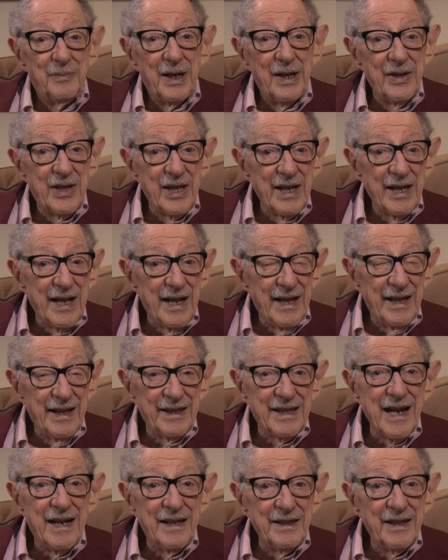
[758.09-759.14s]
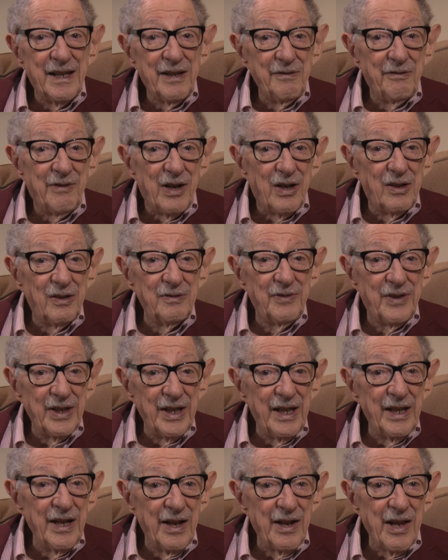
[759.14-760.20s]
By then I had gotten involved
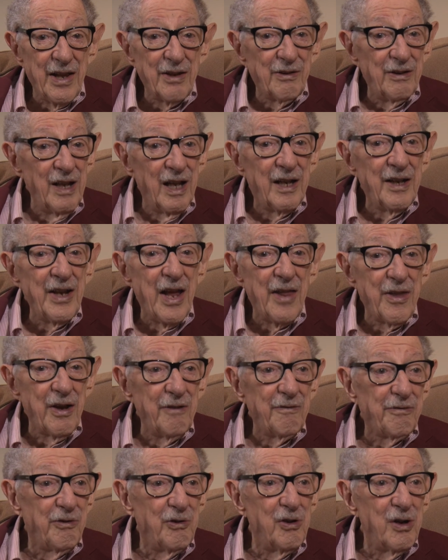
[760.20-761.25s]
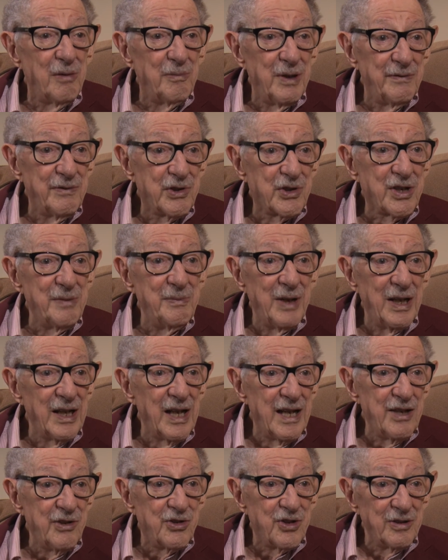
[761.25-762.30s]
in another form of
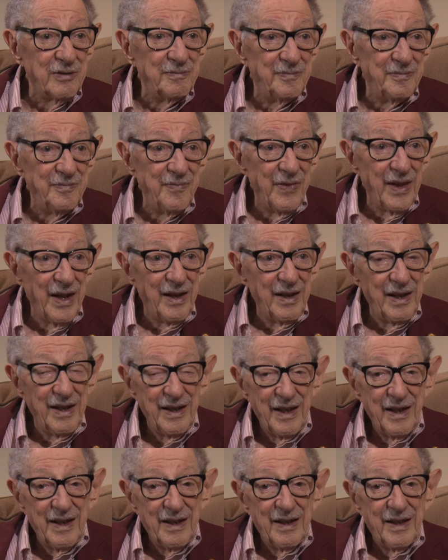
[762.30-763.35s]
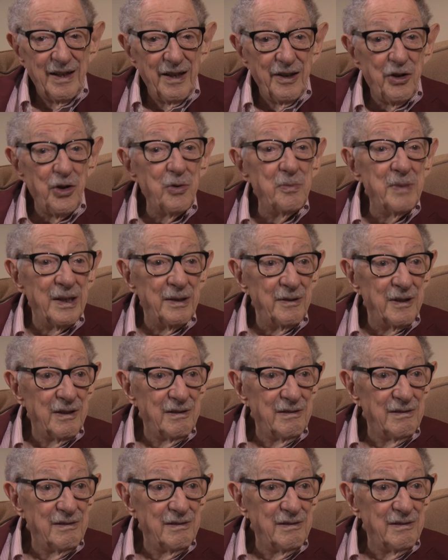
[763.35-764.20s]
simulation, human